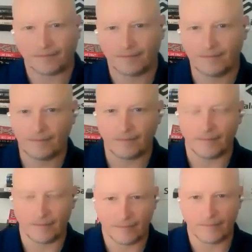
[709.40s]

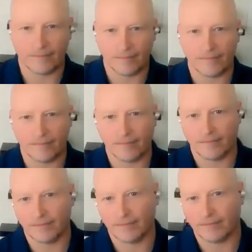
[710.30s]

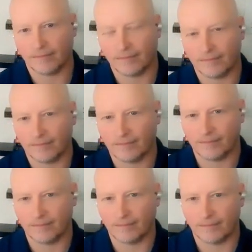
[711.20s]

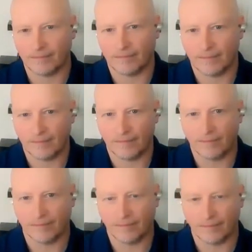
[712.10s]

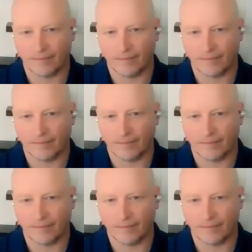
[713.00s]
No words are spoken by the person on screen.